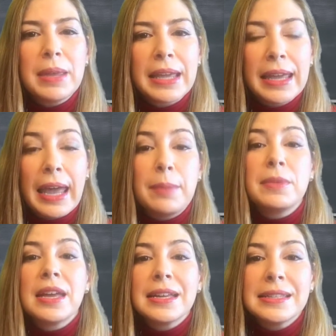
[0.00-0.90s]

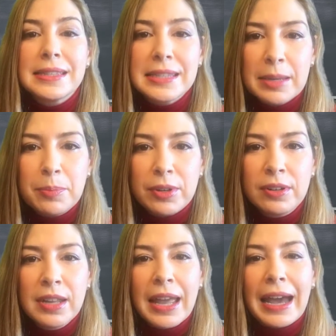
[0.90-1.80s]
became
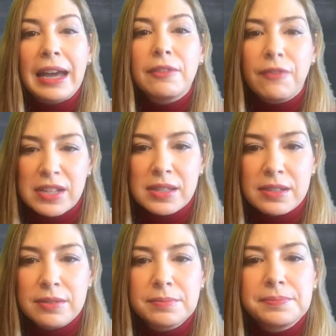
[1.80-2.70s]
cheaper and faster.